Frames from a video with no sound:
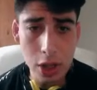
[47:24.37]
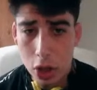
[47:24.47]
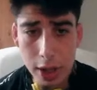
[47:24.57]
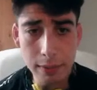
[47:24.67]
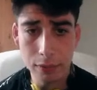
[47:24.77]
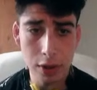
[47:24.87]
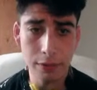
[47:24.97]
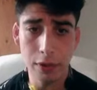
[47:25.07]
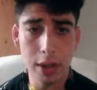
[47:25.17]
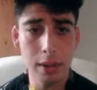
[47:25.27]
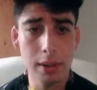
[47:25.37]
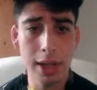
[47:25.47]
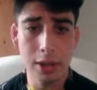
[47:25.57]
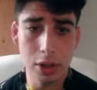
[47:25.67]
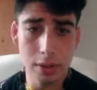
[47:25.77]
She fucking
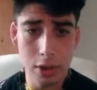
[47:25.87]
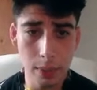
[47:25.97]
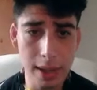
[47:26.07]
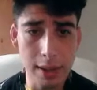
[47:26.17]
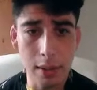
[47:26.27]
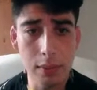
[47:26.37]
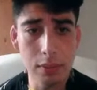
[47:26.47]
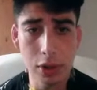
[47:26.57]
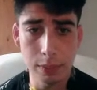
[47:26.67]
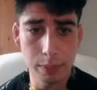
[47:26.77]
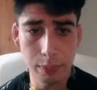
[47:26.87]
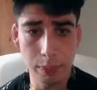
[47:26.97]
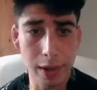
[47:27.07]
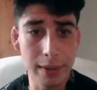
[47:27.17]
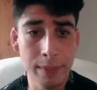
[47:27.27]
like she went out. She
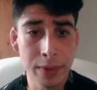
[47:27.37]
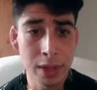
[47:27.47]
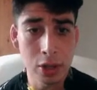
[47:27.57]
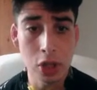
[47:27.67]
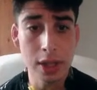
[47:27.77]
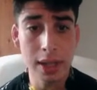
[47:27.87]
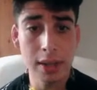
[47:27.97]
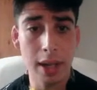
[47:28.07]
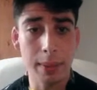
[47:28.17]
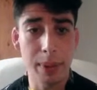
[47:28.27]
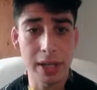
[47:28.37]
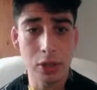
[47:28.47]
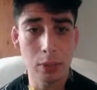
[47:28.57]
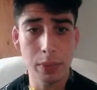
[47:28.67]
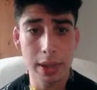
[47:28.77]
didn't like
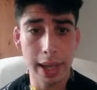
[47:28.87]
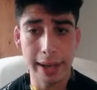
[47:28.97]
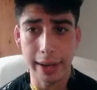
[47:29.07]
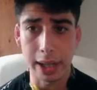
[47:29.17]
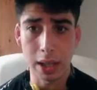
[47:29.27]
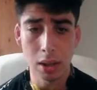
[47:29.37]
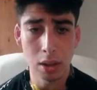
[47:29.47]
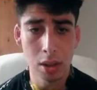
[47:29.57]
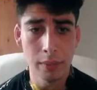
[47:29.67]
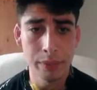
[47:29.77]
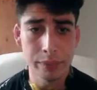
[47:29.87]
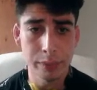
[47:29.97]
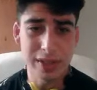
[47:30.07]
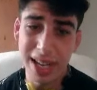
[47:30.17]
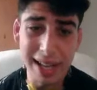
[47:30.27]
pitch something that like
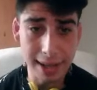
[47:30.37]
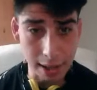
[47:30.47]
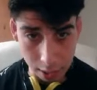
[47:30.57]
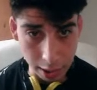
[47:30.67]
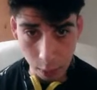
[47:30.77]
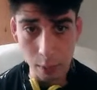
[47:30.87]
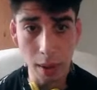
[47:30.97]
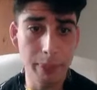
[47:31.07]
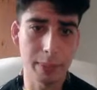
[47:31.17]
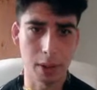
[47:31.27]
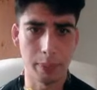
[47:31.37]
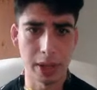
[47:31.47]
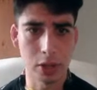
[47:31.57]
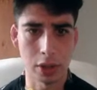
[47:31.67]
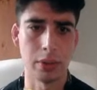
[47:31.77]
sadly like we want people to
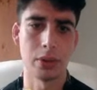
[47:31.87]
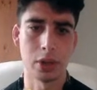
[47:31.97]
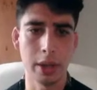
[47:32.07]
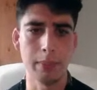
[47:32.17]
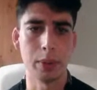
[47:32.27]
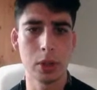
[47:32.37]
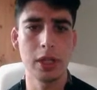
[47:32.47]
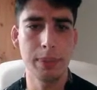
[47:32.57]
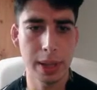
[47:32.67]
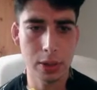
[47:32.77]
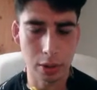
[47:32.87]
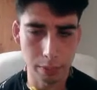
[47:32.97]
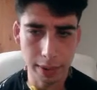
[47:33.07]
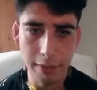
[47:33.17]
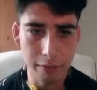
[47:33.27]
pitch cool shit, but she pitched
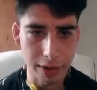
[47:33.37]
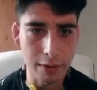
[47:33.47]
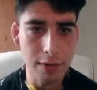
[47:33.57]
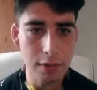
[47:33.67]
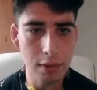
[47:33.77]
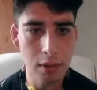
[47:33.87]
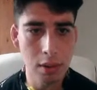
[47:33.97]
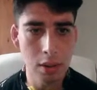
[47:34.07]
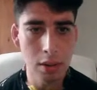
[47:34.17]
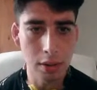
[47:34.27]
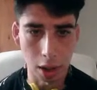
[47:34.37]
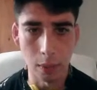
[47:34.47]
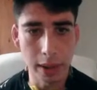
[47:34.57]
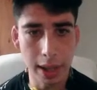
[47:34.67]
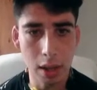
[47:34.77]
something that Vince
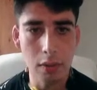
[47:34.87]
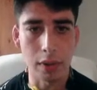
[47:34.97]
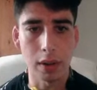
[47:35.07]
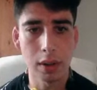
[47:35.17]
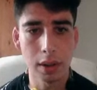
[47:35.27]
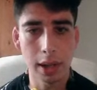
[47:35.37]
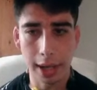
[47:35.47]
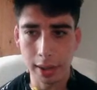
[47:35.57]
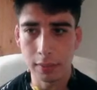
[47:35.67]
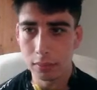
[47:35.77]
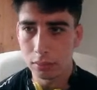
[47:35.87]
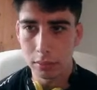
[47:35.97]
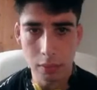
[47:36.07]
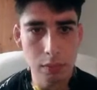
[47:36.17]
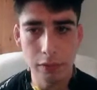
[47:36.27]
thought would get over. And
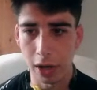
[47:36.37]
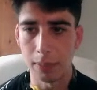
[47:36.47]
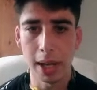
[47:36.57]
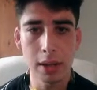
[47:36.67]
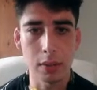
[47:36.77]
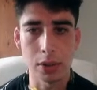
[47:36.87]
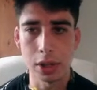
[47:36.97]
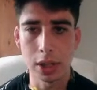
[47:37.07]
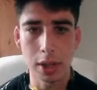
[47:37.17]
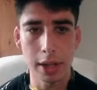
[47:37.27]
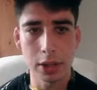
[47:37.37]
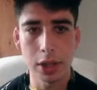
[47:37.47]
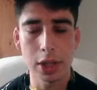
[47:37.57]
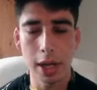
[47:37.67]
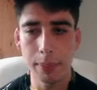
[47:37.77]
fair play to her. She's
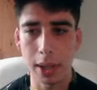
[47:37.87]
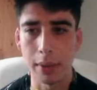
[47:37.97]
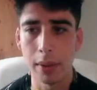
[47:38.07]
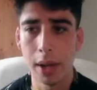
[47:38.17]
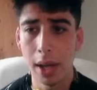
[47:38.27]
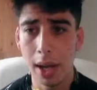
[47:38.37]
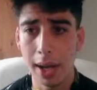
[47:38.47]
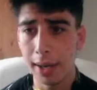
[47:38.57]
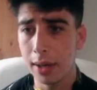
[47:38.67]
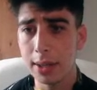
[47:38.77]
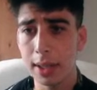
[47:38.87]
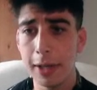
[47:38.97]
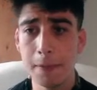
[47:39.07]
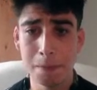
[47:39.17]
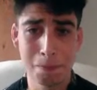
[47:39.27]
a champion now. And
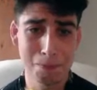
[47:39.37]
honestly,